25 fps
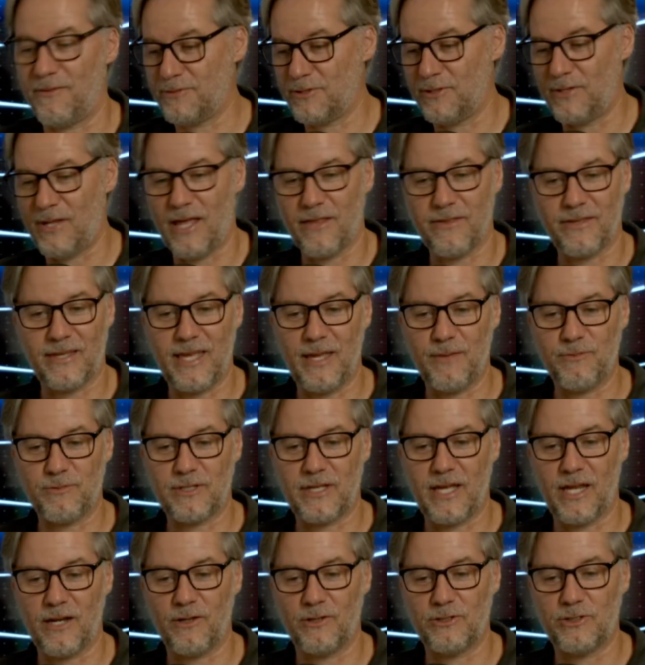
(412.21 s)
So now the game's
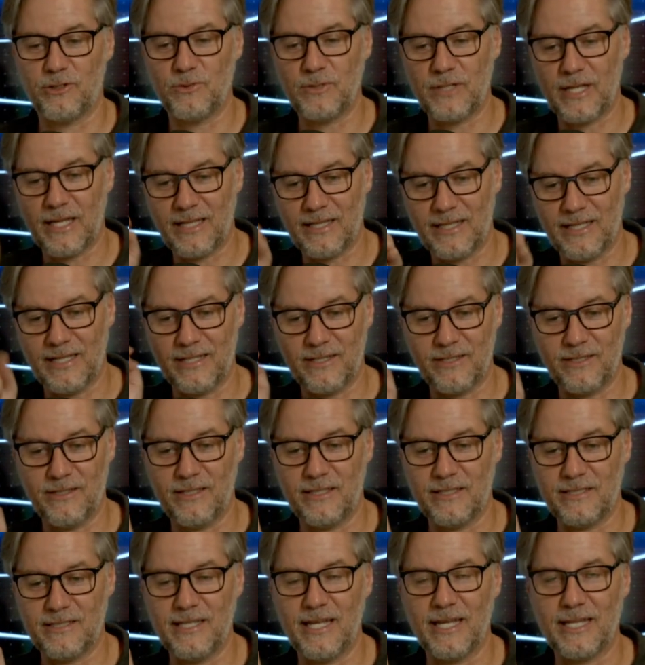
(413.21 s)
as soon as I click
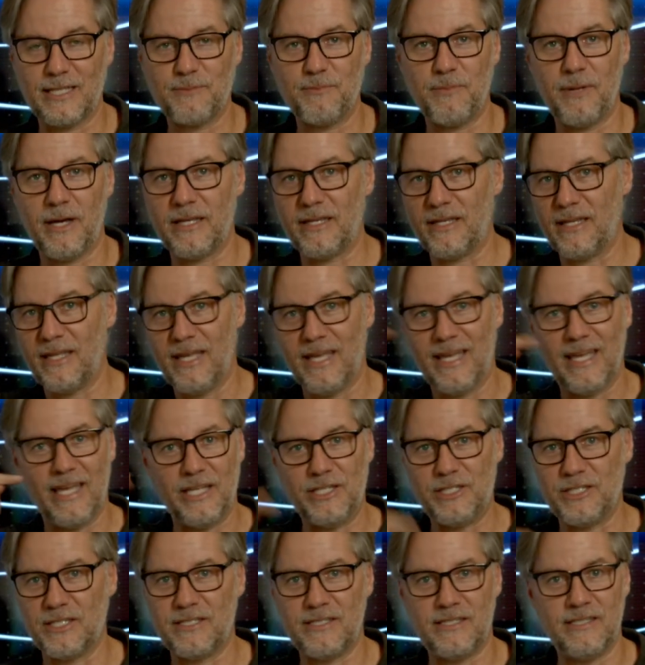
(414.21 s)
this next button, it
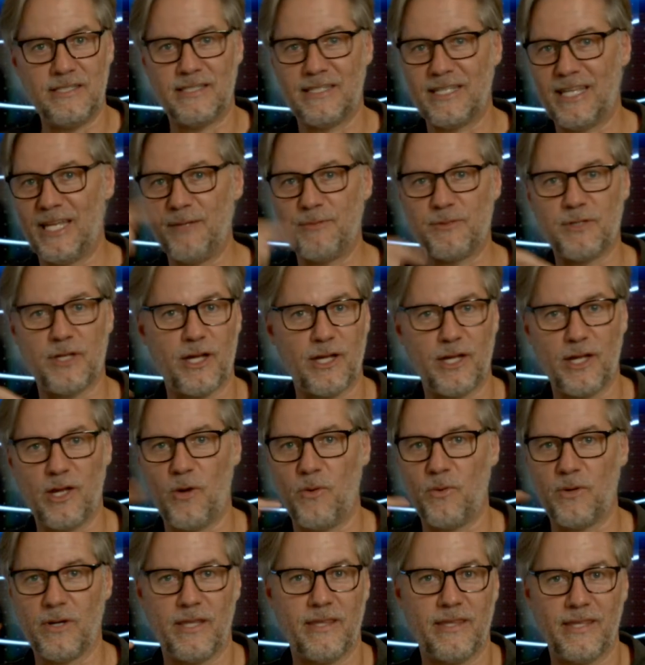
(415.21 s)
just keeps on
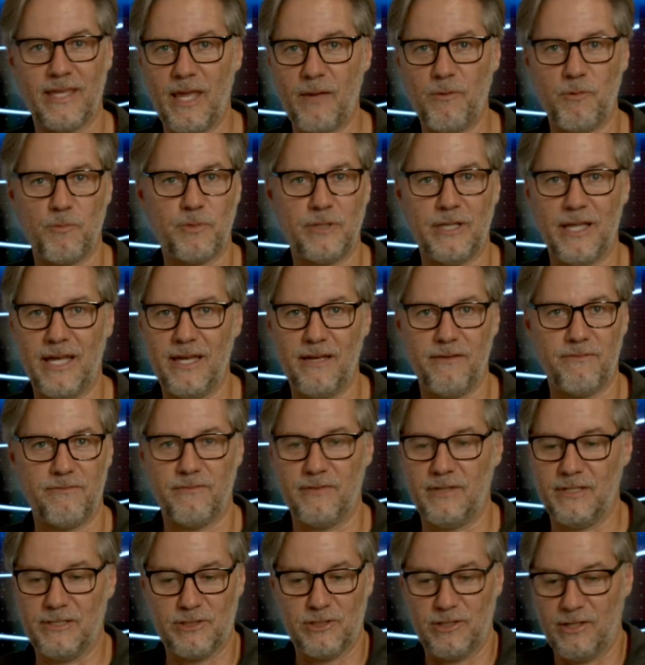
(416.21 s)
going and the game will play
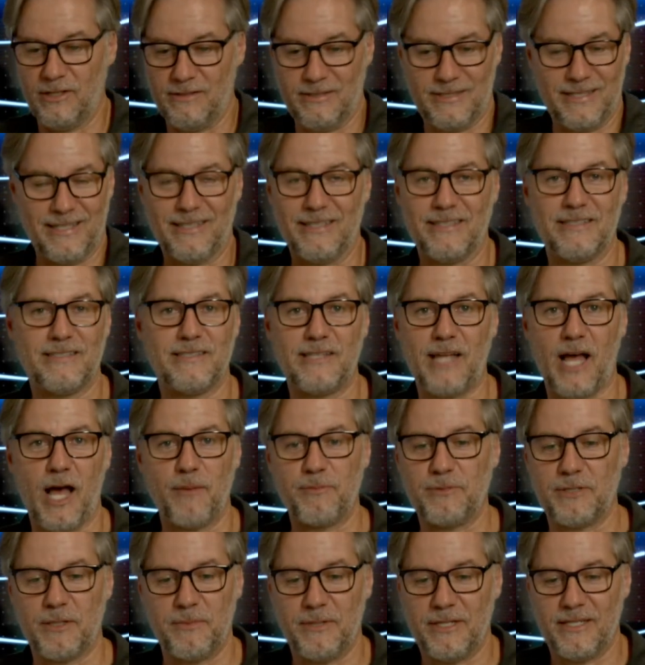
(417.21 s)
until it
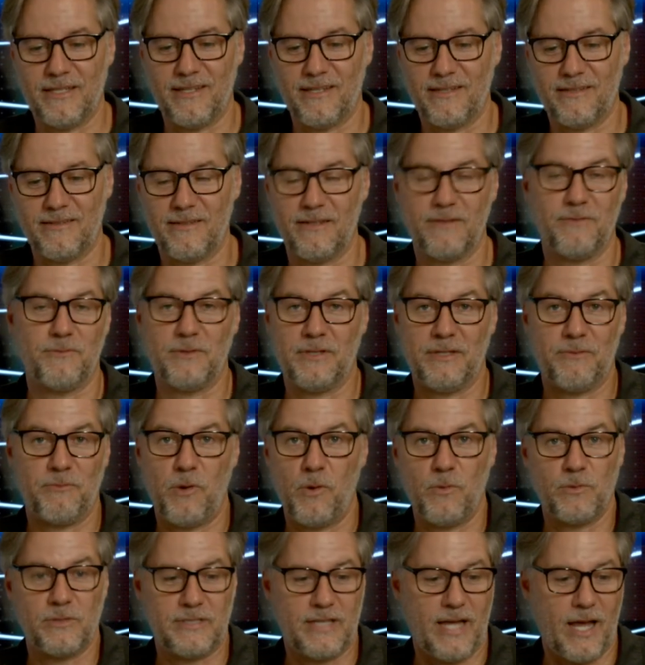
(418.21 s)
stops. I mean, it
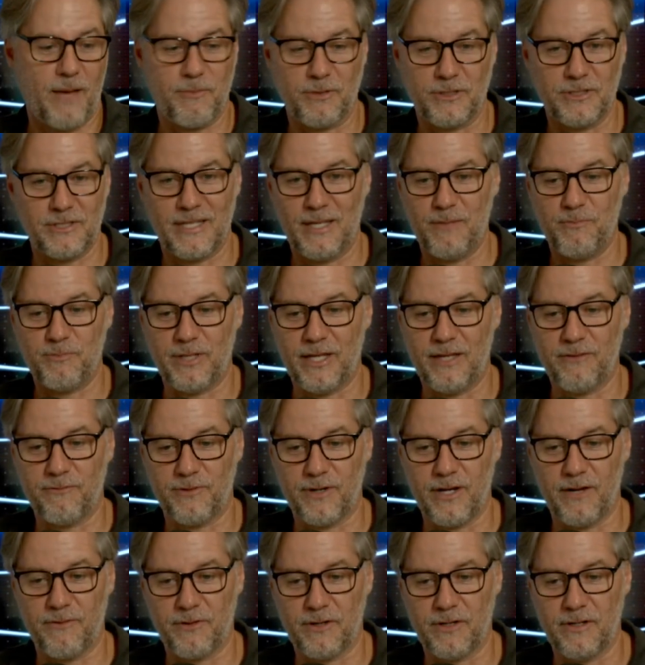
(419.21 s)
won't stop, it'll just keep playing
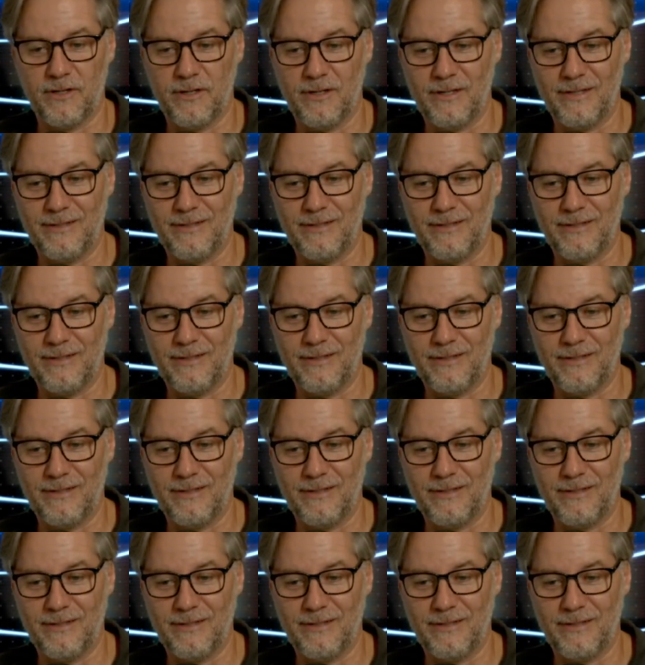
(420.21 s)
forever.